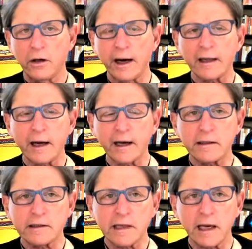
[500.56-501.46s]
I like to
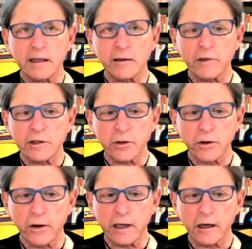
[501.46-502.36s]
say that
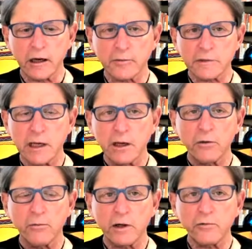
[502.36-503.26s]
maturity comes
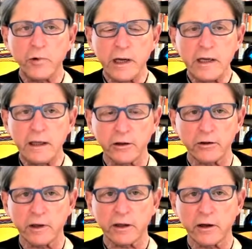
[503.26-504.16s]
when we deal
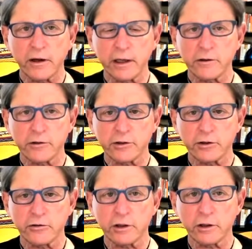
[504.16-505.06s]
with our inner
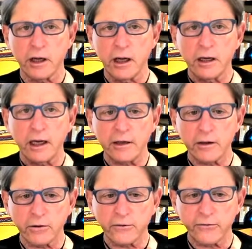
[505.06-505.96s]
children and
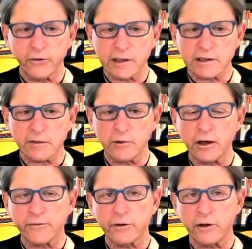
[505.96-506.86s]
don't foist them
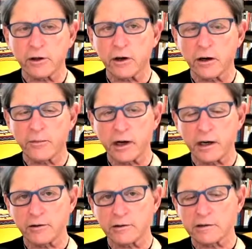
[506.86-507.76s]
off on our
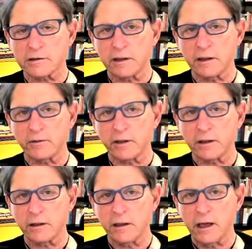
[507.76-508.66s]
partners to deal with.
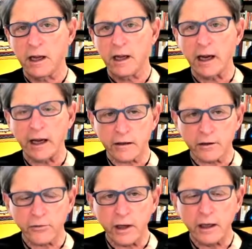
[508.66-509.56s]
And
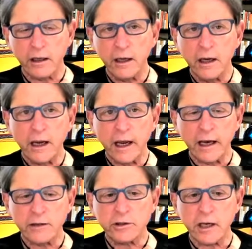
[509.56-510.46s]
3,
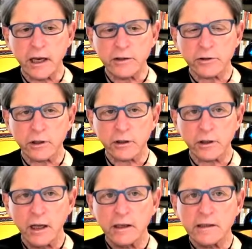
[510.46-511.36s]
education,
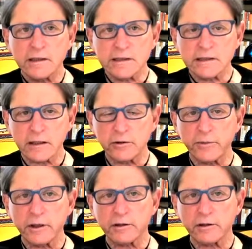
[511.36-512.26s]
skill
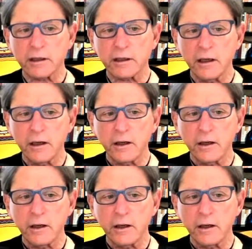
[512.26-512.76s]
building,